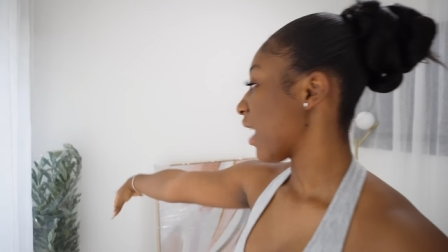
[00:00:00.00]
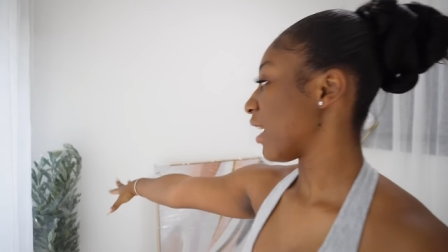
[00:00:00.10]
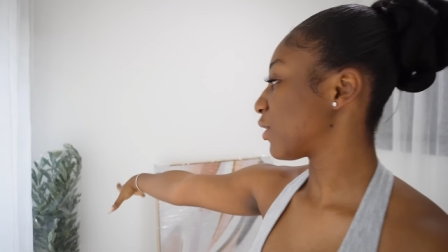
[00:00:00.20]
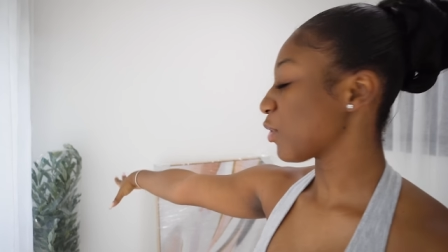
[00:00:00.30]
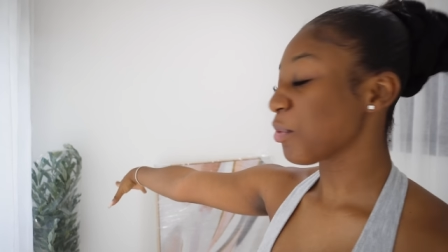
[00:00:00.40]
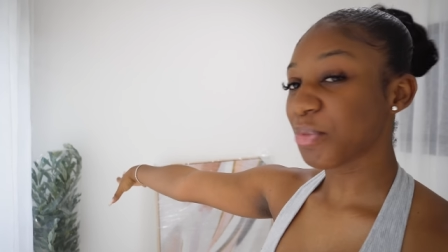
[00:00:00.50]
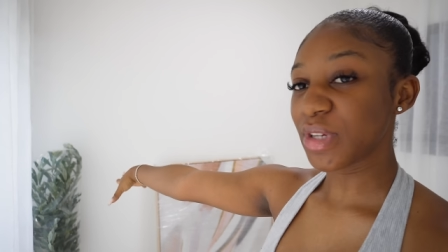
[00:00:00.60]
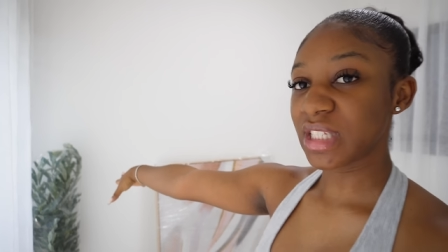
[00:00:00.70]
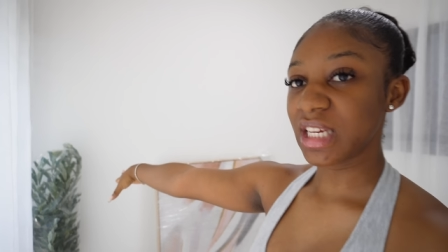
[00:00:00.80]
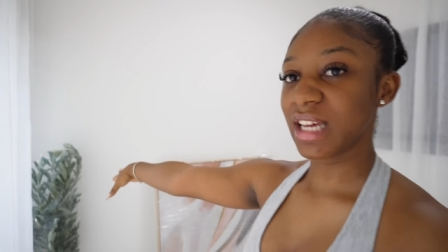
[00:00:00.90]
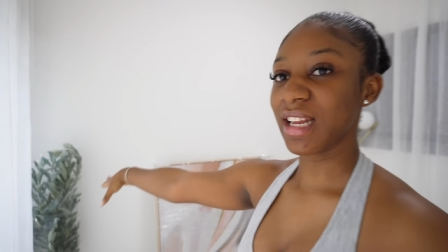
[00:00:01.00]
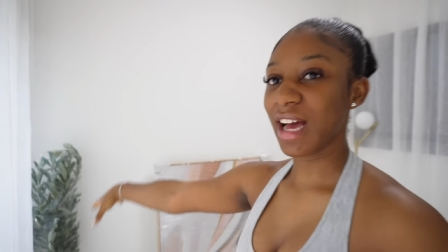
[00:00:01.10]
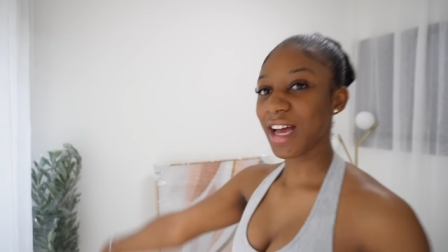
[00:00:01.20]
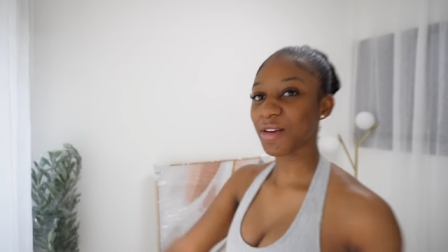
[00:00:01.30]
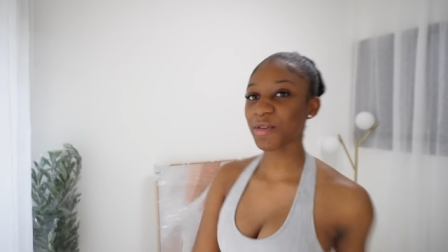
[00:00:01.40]
it's so pretty and
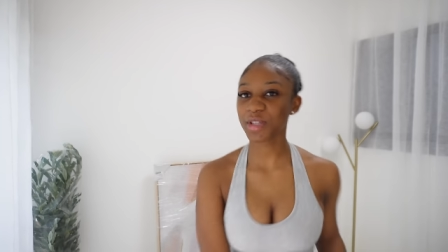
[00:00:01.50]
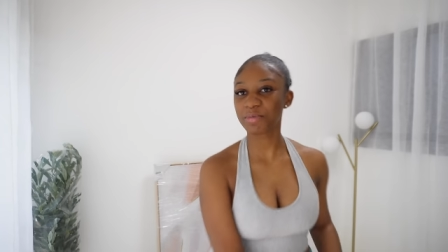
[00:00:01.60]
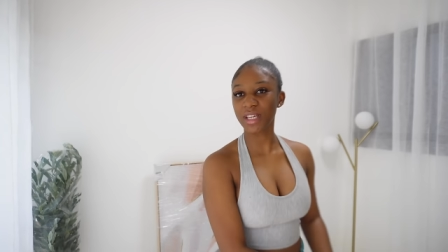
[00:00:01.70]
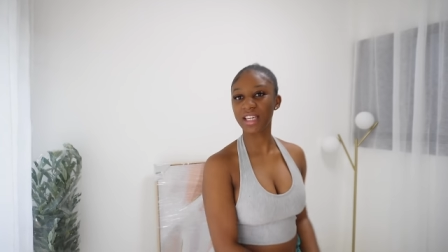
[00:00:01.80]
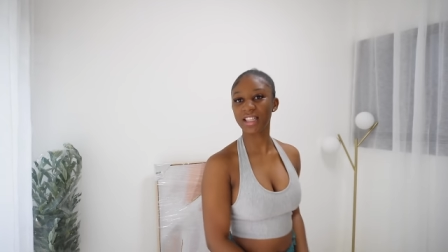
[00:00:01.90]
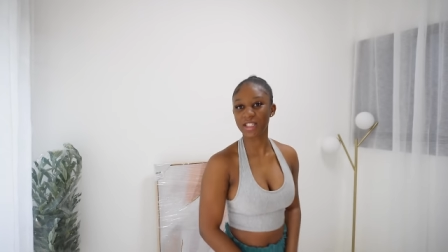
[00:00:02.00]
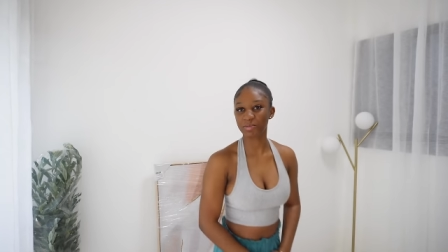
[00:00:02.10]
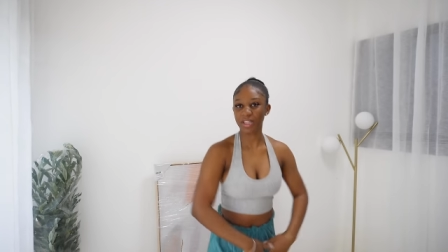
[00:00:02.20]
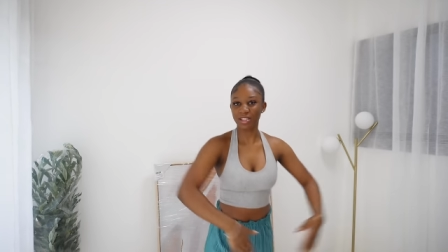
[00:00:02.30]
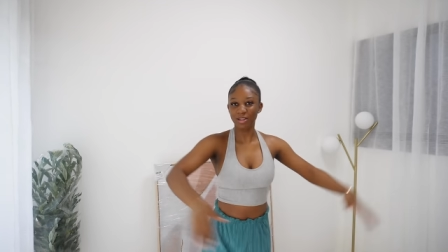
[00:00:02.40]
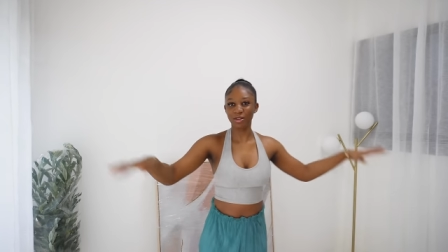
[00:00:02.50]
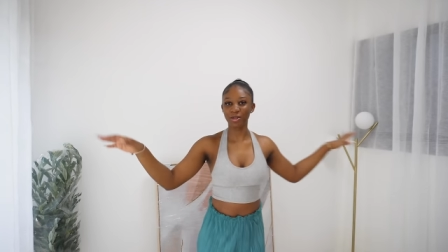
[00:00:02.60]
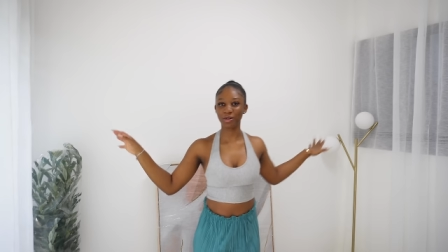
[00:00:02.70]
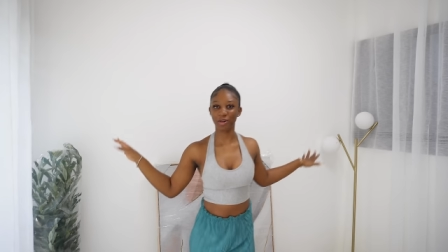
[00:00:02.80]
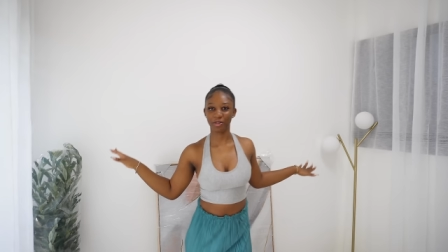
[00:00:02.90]
I don't know it's making the space look
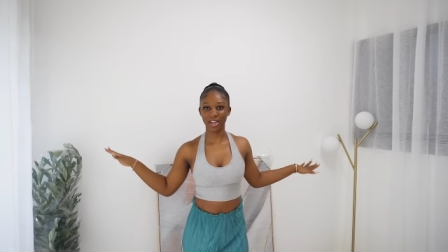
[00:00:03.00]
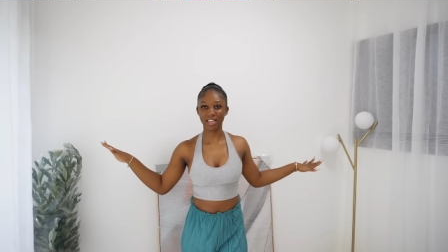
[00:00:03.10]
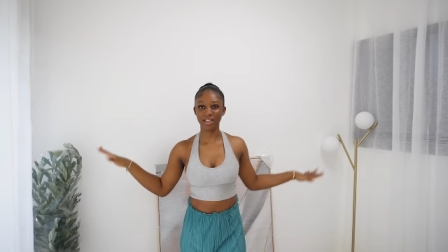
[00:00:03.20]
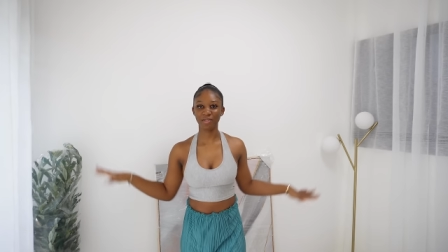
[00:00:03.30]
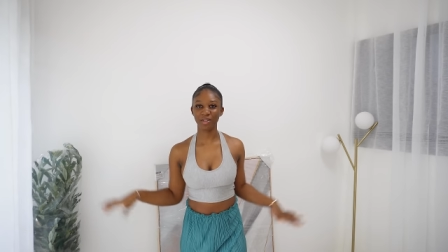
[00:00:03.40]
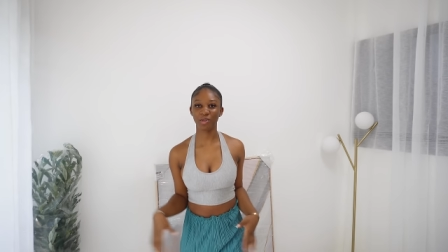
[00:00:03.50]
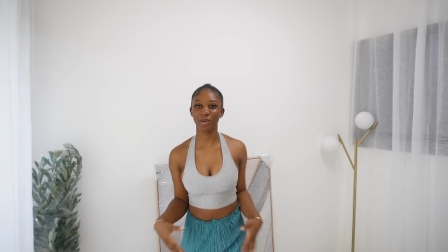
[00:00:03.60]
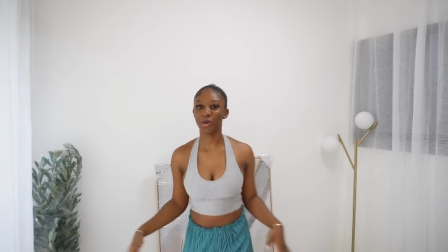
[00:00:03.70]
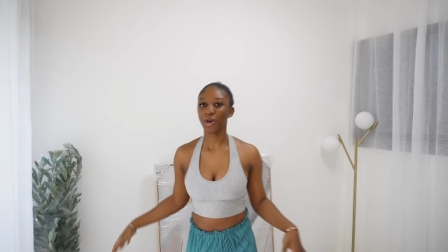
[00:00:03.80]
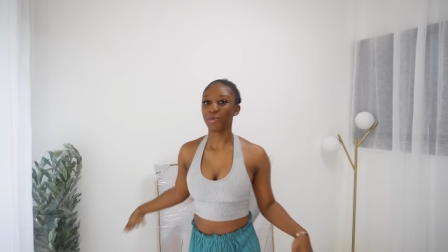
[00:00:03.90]
good already even though